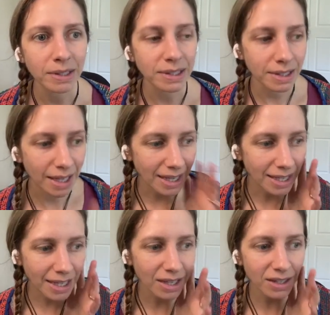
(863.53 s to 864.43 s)

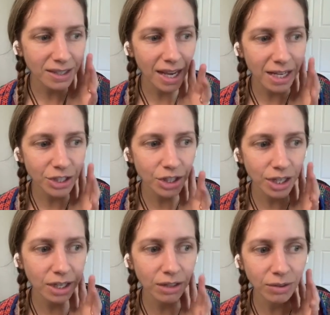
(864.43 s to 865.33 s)
skin
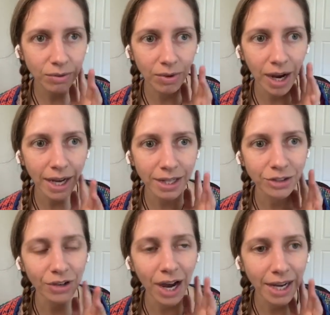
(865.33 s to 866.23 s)
irritation, right?
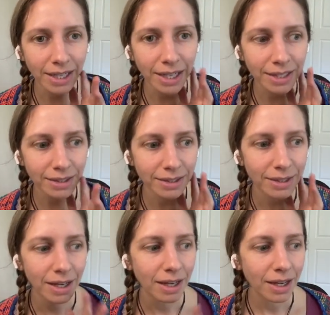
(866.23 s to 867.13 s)

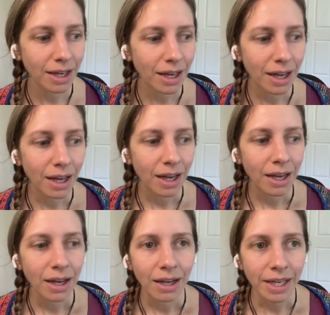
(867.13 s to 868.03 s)
Dryness,
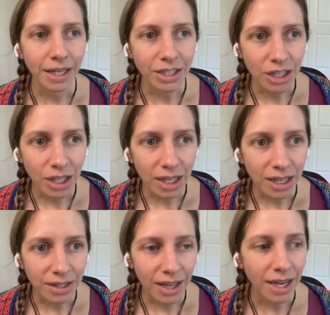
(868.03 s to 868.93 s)

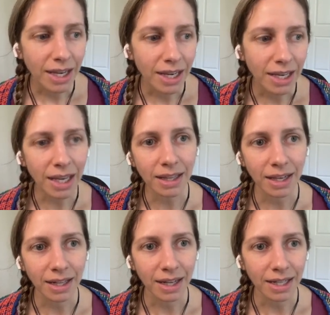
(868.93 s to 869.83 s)
itchiness,
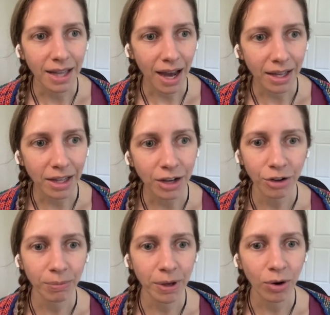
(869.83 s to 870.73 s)
anything like that
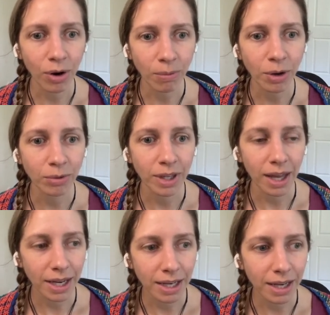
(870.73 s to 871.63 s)
could be hormone
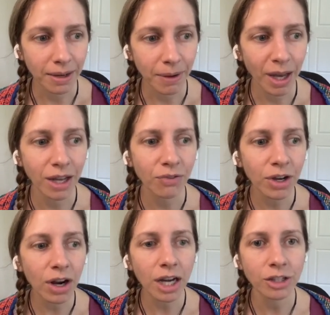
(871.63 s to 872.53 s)
related. And if
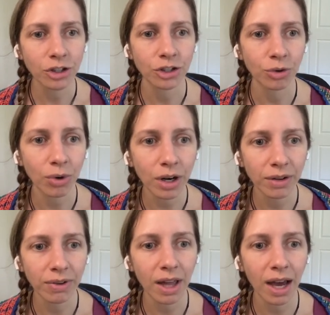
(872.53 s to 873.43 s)
you're unsure,
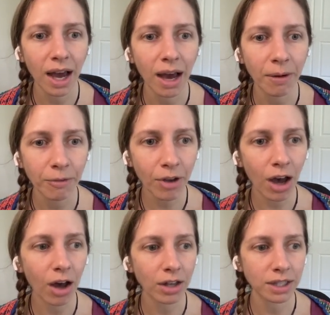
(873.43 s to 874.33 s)
if you're like, I've
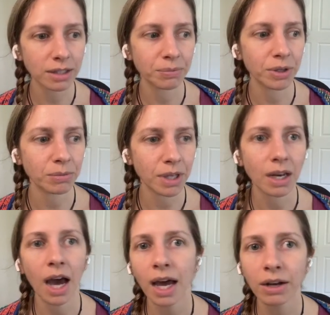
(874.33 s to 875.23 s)
got all these symptoms
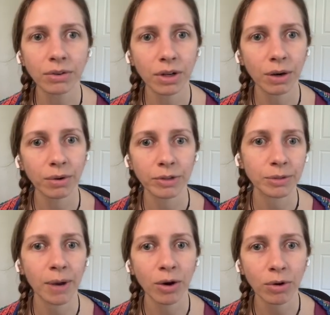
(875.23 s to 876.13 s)
and I don't know if
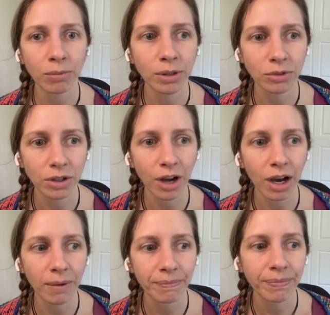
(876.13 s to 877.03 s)
it's my hormones or not,